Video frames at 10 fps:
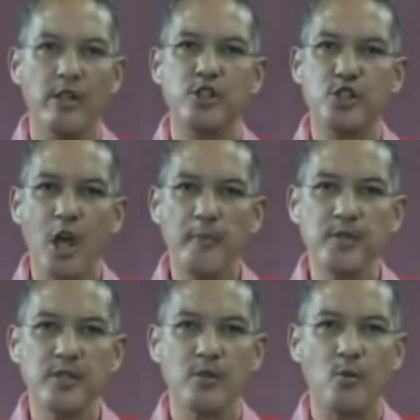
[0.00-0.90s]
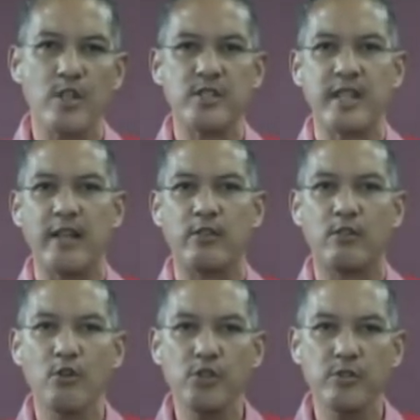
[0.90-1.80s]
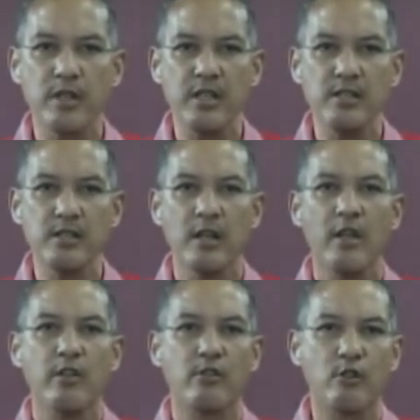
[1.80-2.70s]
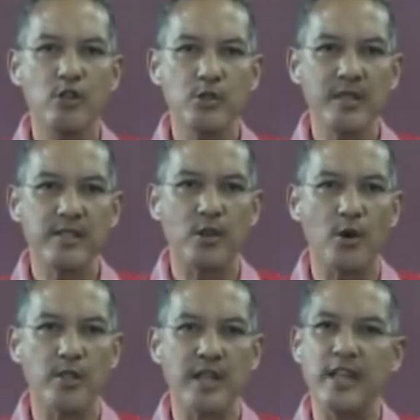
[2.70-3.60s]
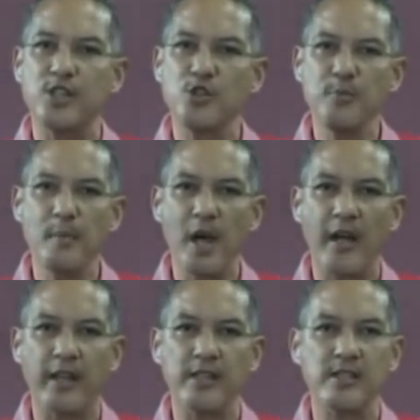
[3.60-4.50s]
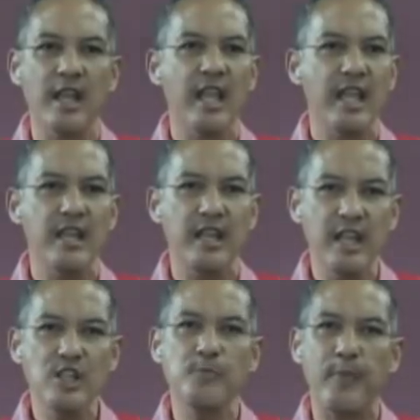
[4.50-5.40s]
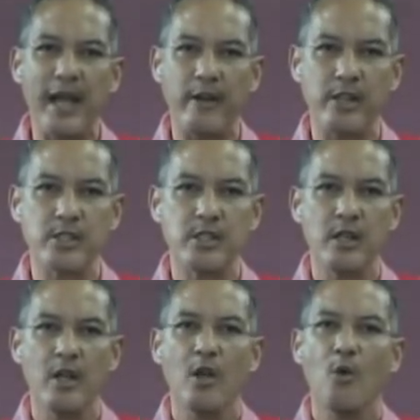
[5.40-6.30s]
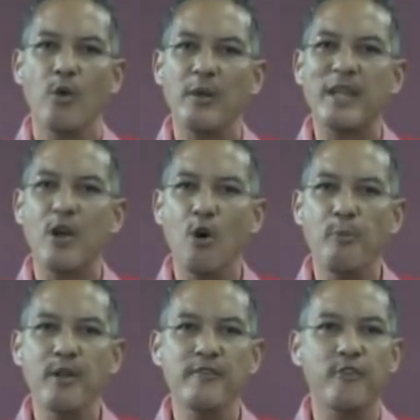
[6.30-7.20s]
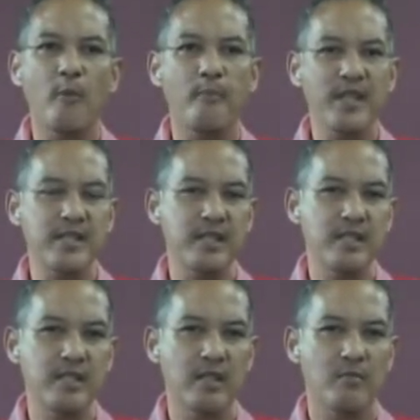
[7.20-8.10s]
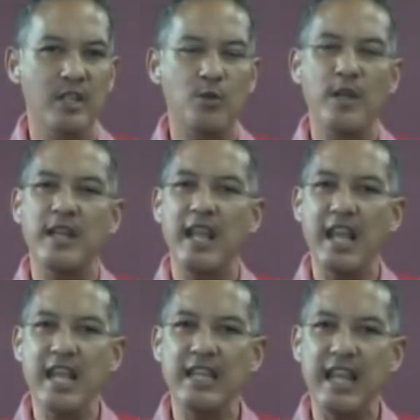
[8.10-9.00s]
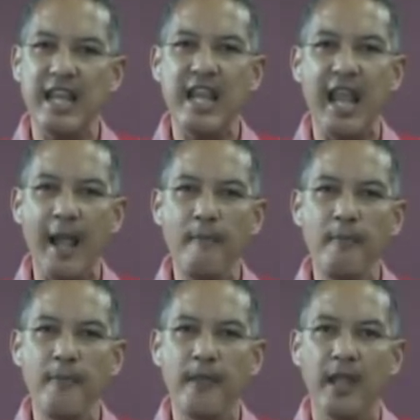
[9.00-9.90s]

Shops which sell groceries, grocery stores, and supermarkets in each parish will be open for business between 8 a.m.